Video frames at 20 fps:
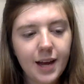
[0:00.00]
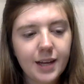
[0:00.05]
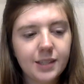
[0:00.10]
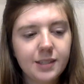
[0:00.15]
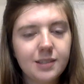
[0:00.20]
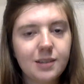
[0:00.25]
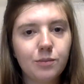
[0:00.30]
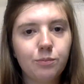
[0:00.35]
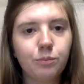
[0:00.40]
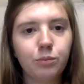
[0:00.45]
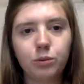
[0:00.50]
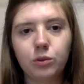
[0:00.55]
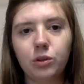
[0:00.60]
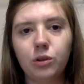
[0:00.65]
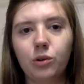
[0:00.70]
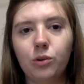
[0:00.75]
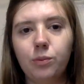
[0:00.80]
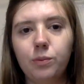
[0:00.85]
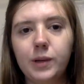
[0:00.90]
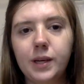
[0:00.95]
some
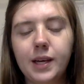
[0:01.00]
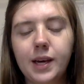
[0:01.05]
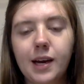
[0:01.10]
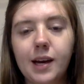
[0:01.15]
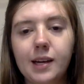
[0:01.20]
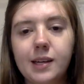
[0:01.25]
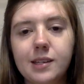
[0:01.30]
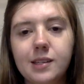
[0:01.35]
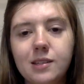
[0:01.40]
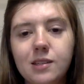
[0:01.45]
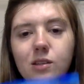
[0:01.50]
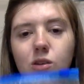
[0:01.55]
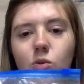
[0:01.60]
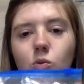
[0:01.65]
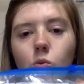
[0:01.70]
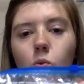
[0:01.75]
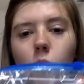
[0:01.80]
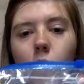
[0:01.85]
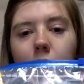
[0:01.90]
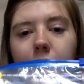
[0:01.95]
blue because the
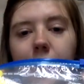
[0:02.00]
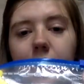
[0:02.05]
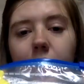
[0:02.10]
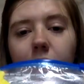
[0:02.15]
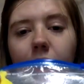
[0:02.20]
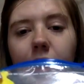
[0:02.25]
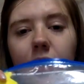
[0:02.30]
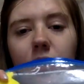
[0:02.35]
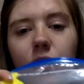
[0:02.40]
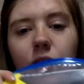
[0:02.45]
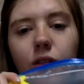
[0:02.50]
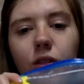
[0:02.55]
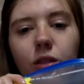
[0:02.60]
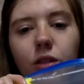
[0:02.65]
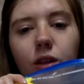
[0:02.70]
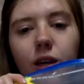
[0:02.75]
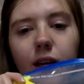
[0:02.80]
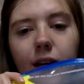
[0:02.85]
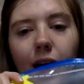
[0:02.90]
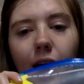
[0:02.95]
white and
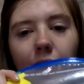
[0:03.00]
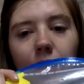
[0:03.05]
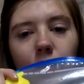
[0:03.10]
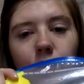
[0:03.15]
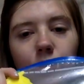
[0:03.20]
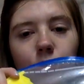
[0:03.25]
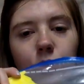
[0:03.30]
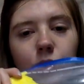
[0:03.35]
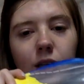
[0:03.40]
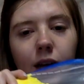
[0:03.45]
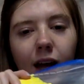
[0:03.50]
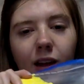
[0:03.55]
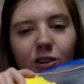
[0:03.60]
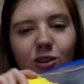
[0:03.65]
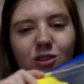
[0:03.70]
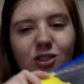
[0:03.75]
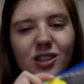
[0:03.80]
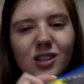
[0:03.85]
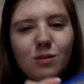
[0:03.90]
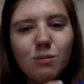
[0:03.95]
the yellow together
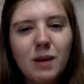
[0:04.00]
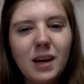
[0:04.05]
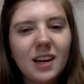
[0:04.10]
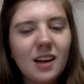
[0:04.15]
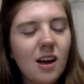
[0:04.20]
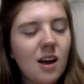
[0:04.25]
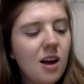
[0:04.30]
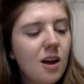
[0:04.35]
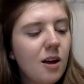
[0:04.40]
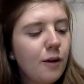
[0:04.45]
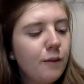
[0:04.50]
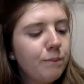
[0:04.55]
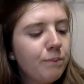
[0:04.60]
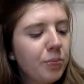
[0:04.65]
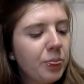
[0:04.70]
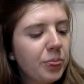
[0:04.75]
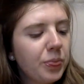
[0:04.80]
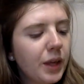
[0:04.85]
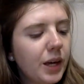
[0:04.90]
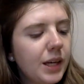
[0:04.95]
just make
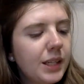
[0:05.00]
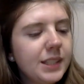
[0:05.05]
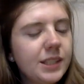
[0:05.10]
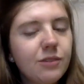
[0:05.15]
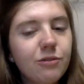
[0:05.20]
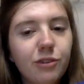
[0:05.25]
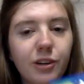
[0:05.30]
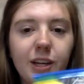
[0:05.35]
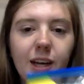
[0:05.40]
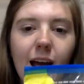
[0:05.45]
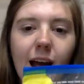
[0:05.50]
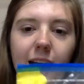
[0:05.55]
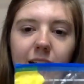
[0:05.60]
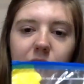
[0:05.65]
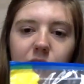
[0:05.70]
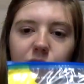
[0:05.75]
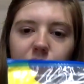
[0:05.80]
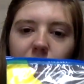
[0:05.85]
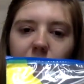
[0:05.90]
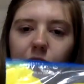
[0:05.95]
a different kind
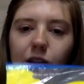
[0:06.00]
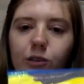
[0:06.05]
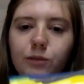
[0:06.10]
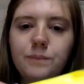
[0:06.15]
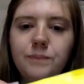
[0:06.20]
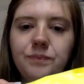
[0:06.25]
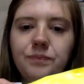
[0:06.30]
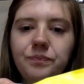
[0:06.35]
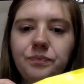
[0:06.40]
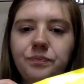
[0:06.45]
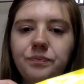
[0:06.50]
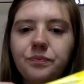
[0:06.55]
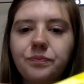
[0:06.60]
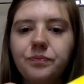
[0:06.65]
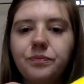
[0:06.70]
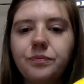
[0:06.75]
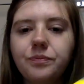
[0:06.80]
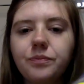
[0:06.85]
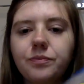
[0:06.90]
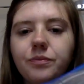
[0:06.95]
of yellow.
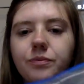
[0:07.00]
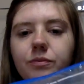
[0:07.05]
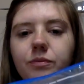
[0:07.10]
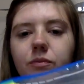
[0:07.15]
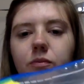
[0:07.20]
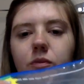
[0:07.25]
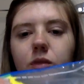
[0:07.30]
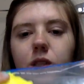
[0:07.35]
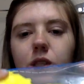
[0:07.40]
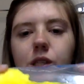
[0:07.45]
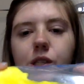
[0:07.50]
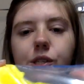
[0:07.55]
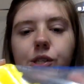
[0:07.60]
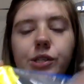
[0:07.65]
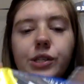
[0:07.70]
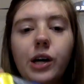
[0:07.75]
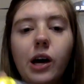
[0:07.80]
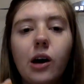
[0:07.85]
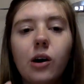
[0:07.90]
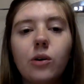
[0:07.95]

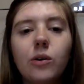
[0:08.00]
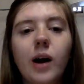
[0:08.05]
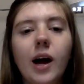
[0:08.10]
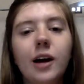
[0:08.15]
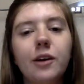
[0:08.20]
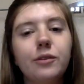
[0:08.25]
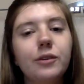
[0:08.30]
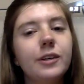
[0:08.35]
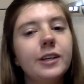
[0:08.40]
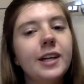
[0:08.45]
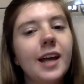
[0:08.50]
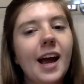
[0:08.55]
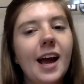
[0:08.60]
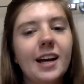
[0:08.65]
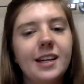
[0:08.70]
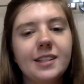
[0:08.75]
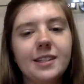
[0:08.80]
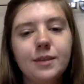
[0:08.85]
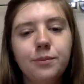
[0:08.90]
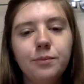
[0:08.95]
So I'm gonna
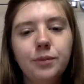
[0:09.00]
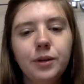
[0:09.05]
add some